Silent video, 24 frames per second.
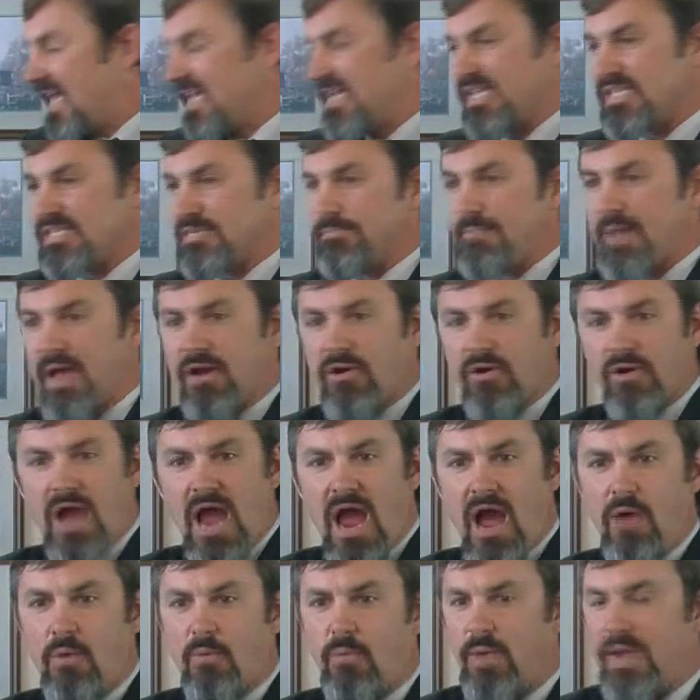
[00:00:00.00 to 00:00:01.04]
It doesn't matter
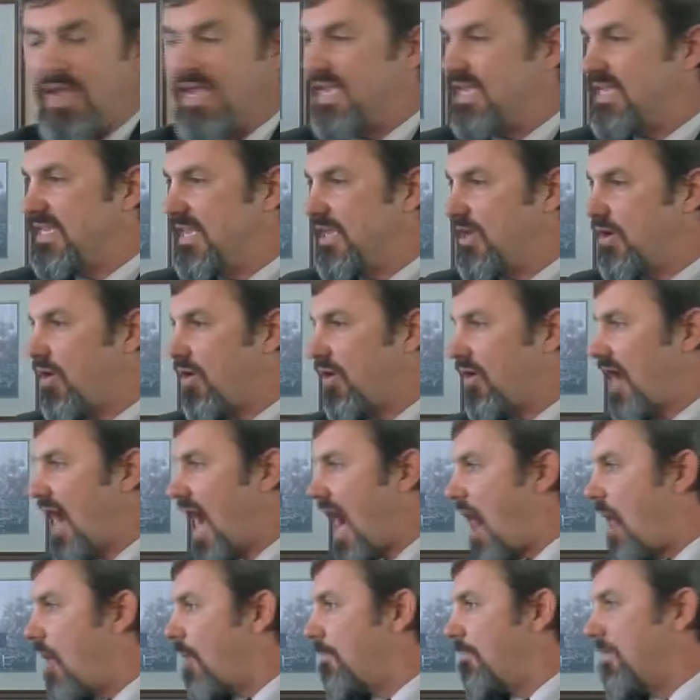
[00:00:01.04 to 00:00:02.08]
how wicked they are,
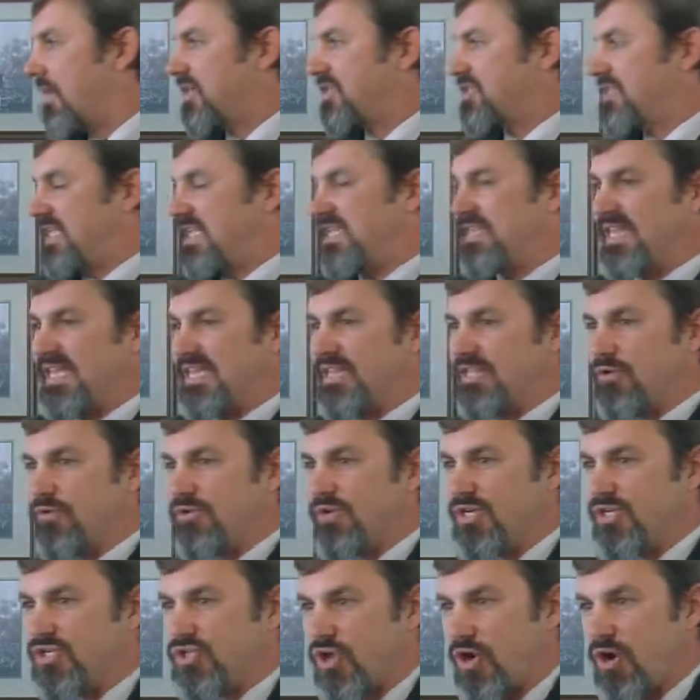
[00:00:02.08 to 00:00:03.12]
how much they think they're
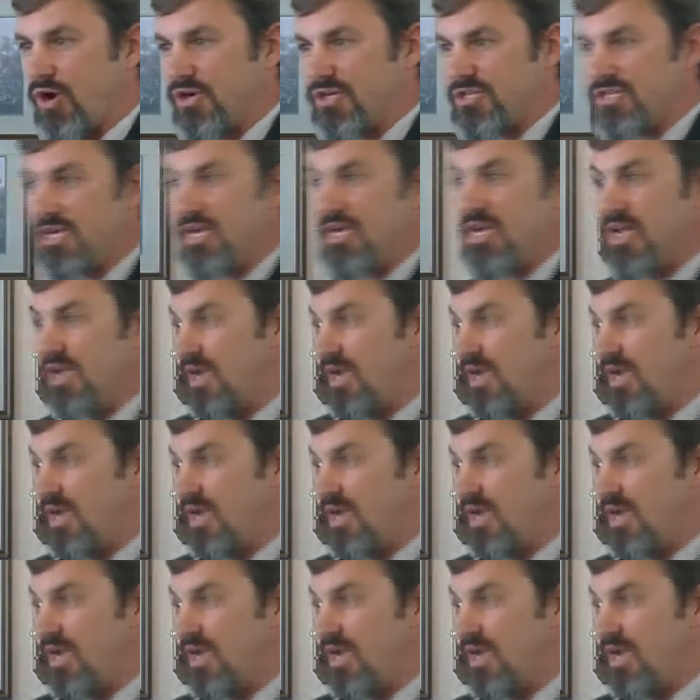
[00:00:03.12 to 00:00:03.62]
in charge.